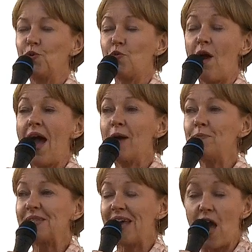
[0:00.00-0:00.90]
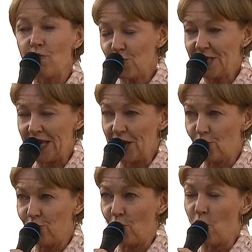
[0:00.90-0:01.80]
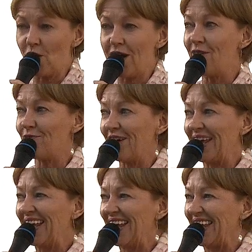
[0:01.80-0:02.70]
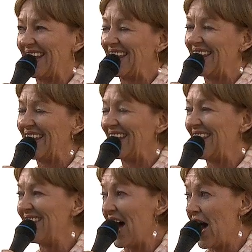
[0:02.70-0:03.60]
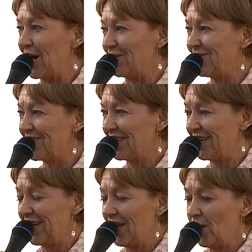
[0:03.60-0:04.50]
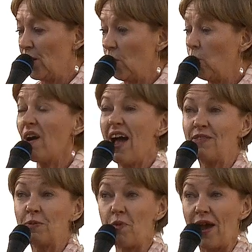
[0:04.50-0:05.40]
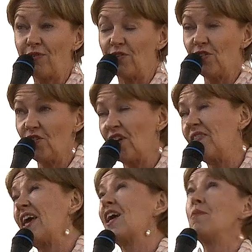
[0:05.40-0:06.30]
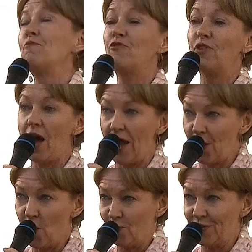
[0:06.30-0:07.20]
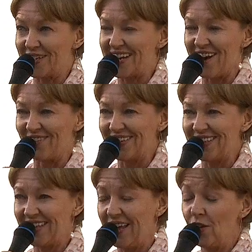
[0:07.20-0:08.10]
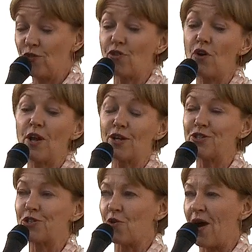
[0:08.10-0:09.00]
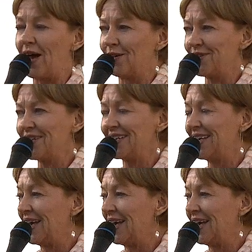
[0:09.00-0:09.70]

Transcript: grabs every single floor covering in the house we're having breakfast, and they come flying over the terrace, thrown onto the ground,